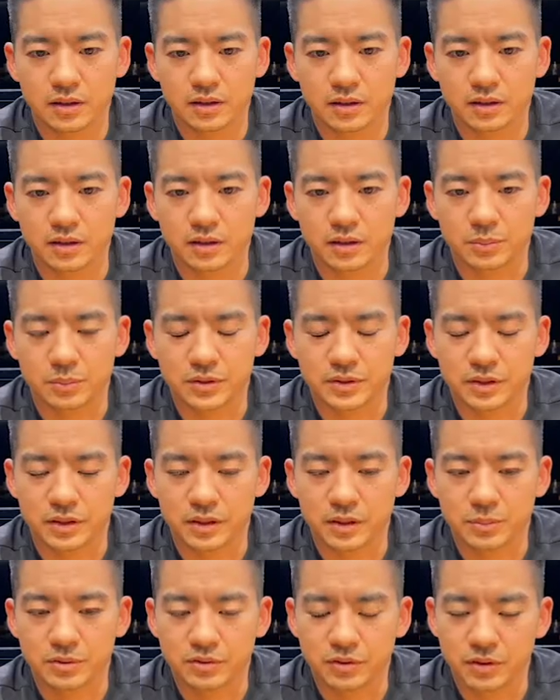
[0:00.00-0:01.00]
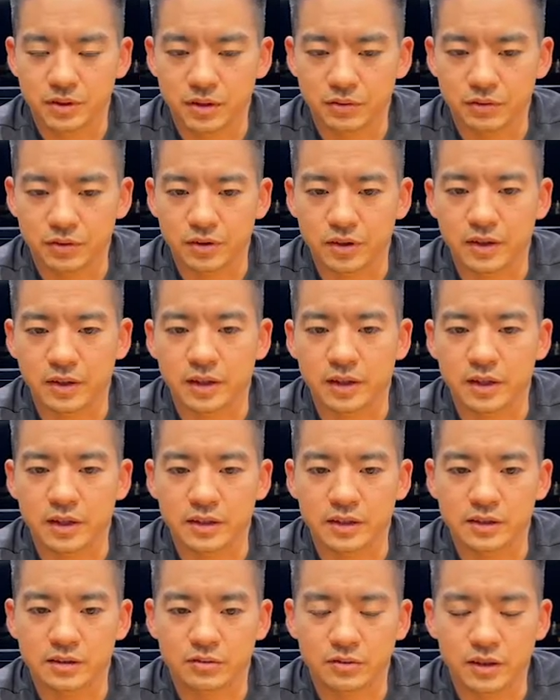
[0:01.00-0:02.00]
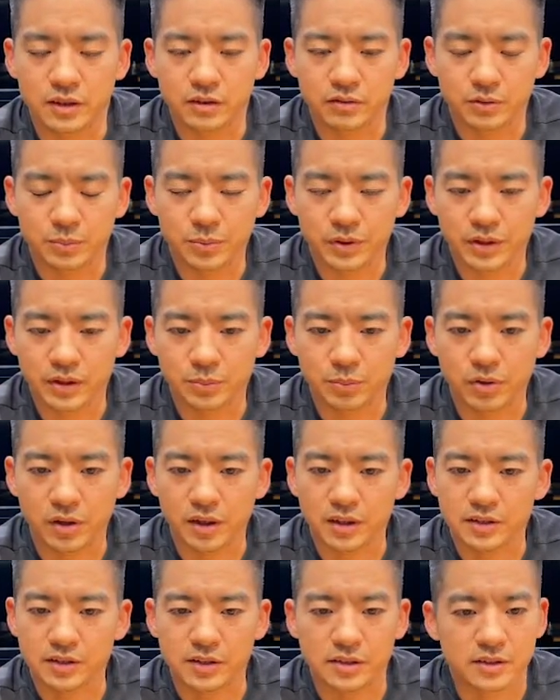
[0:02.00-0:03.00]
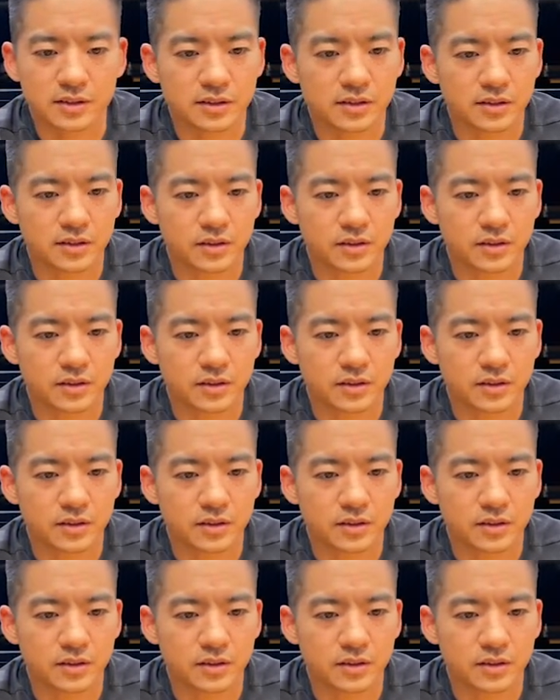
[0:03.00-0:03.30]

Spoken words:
the opposite hip's recovered, and it's ready to repeat the process.